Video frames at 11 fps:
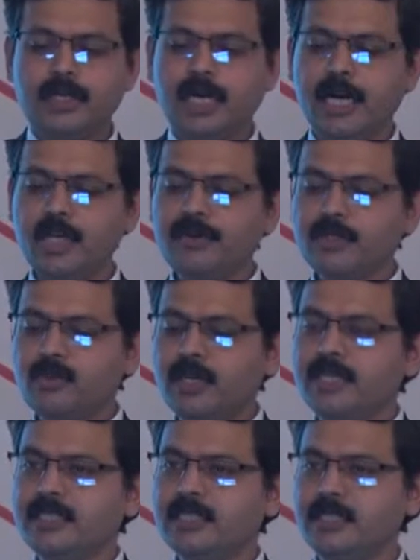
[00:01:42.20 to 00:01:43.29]

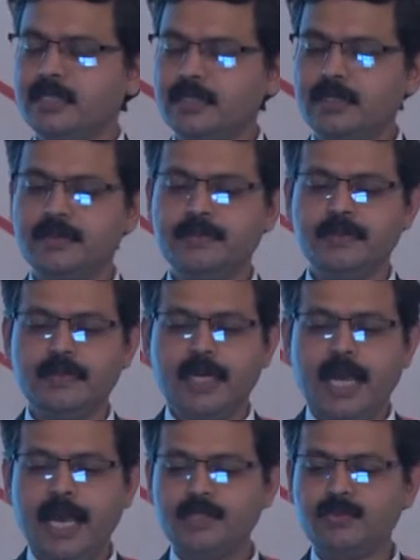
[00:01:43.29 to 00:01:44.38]
Cardiovascular disease,
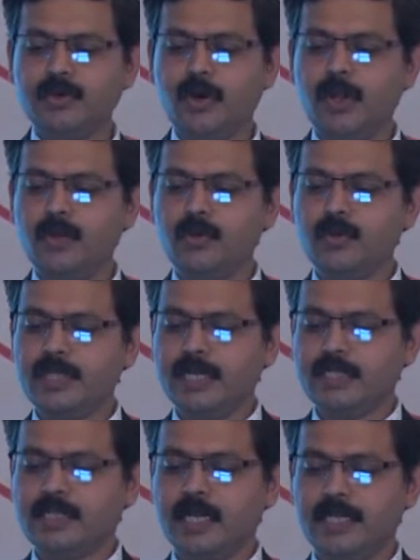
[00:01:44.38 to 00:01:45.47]
as we all know,
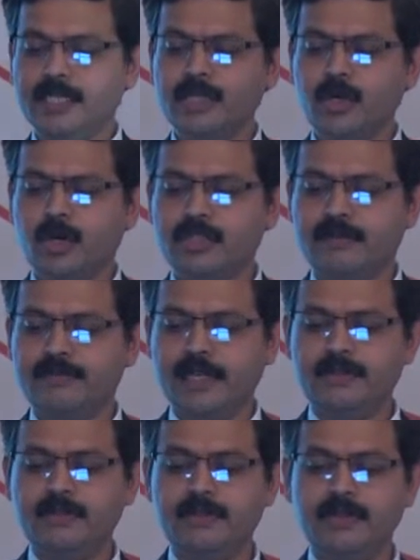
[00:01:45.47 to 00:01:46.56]
that is a leading cause of
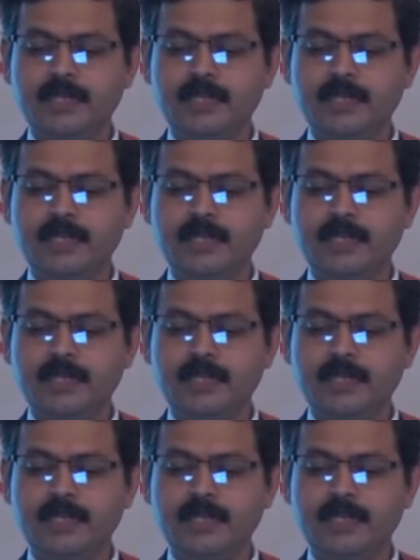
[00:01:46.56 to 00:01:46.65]
death,